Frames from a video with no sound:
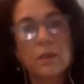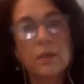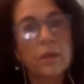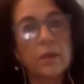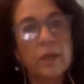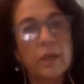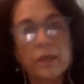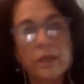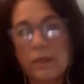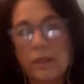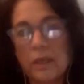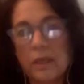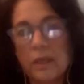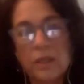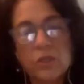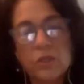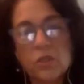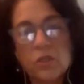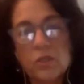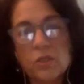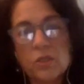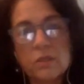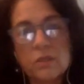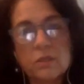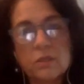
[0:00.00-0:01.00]
it, it
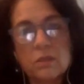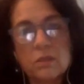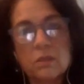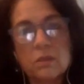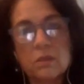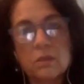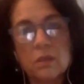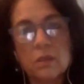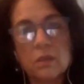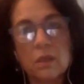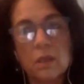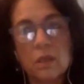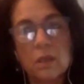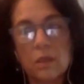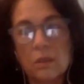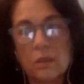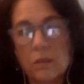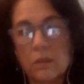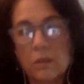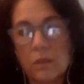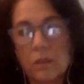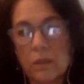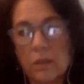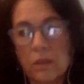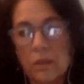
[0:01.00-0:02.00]
just uh,
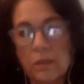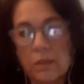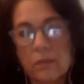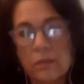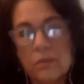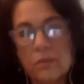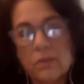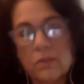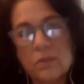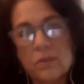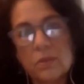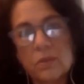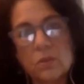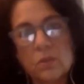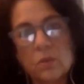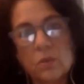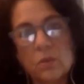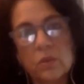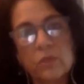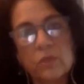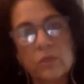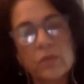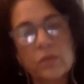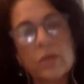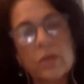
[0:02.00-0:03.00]
sort
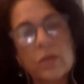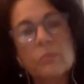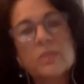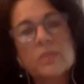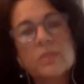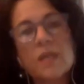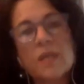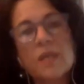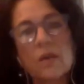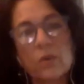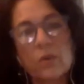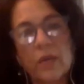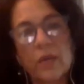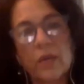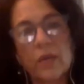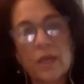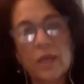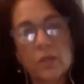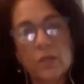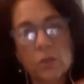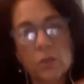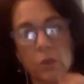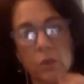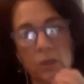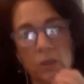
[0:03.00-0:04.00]
of comes out
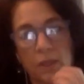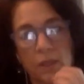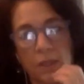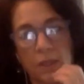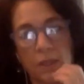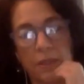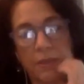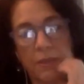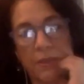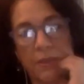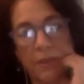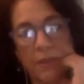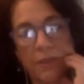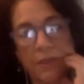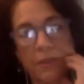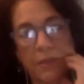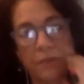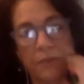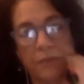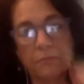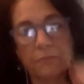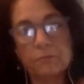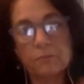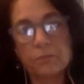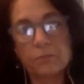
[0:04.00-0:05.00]
naturally.
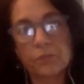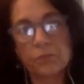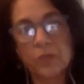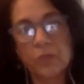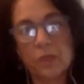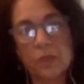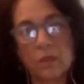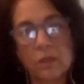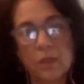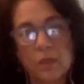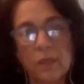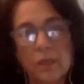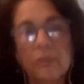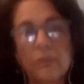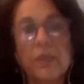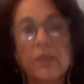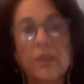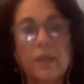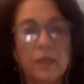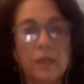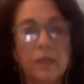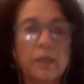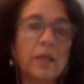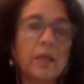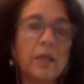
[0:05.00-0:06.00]
Um, and
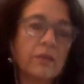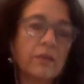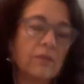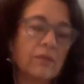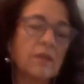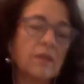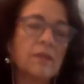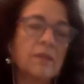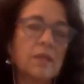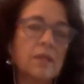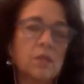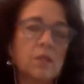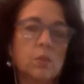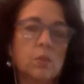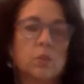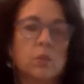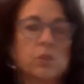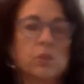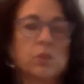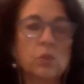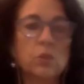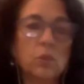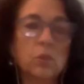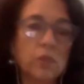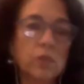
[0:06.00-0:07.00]
that, and I think that's
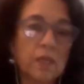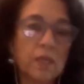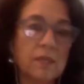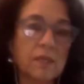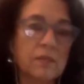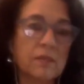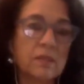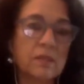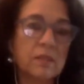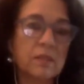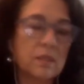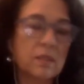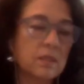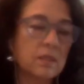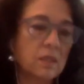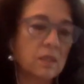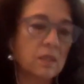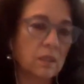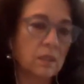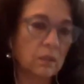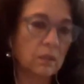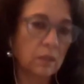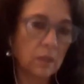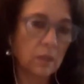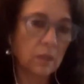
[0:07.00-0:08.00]
what Tonya has insisted
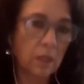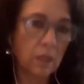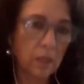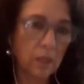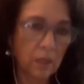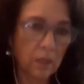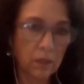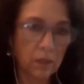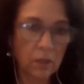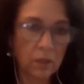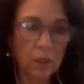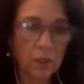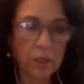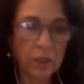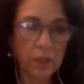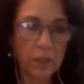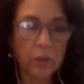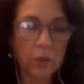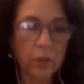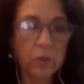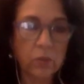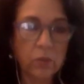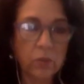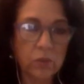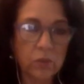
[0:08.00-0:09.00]
a lot, a lot
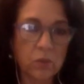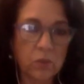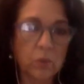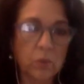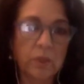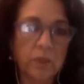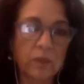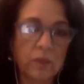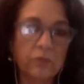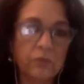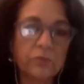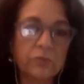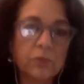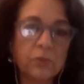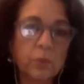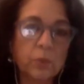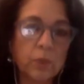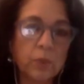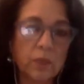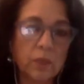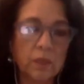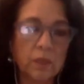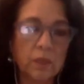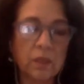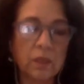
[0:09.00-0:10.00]
also in the
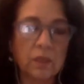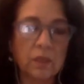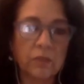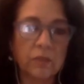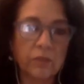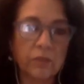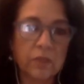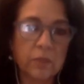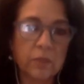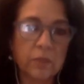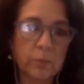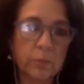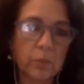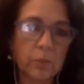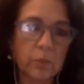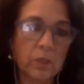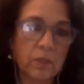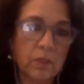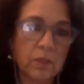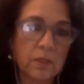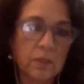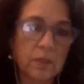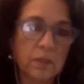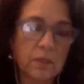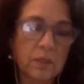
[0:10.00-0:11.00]
fluidity of this
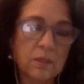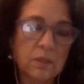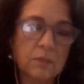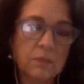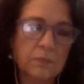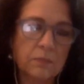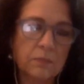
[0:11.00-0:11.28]
process.